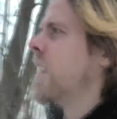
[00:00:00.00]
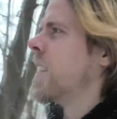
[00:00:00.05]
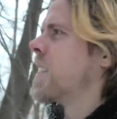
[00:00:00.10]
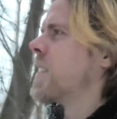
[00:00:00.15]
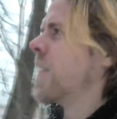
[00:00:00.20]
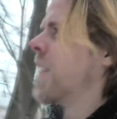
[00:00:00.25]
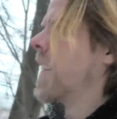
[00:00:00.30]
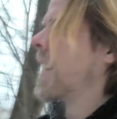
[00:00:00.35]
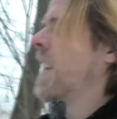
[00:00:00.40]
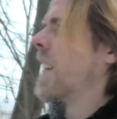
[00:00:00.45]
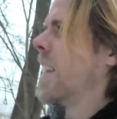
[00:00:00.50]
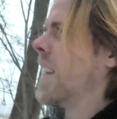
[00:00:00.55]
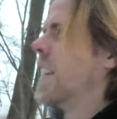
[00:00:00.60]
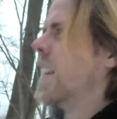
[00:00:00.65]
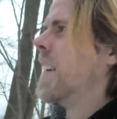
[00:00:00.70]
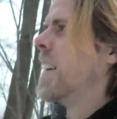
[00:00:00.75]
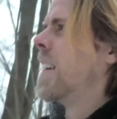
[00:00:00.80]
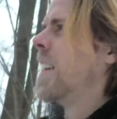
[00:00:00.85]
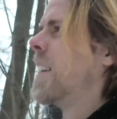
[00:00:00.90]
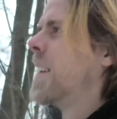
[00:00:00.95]
so I
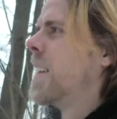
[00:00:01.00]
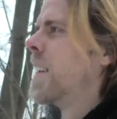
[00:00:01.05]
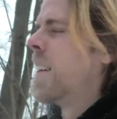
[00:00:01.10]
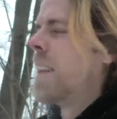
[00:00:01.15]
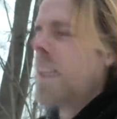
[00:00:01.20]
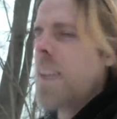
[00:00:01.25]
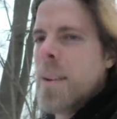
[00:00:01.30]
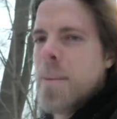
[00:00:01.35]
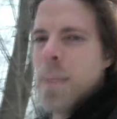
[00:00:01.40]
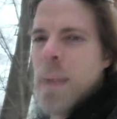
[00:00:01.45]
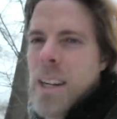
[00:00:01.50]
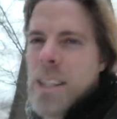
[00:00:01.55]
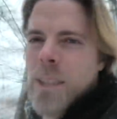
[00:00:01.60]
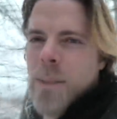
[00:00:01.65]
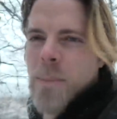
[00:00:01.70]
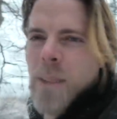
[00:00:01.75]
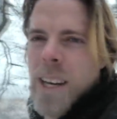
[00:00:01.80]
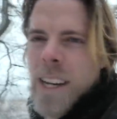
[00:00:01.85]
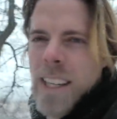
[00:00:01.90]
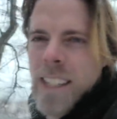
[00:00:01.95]
can make
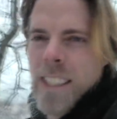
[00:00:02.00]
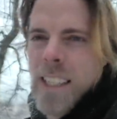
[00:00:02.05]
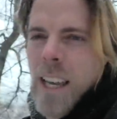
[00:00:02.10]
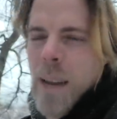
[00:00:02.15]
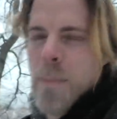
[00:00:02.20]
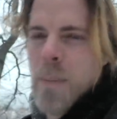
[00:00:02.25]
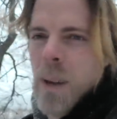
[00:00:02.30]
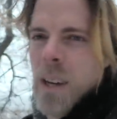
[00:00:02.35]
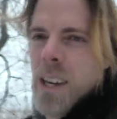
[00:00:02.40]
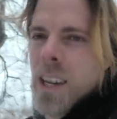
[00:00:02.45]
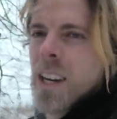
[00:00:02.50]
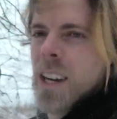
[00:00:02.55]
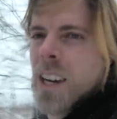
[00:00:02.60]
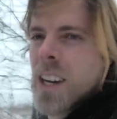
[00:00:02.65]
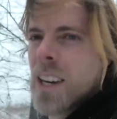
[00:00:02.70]
some nice epic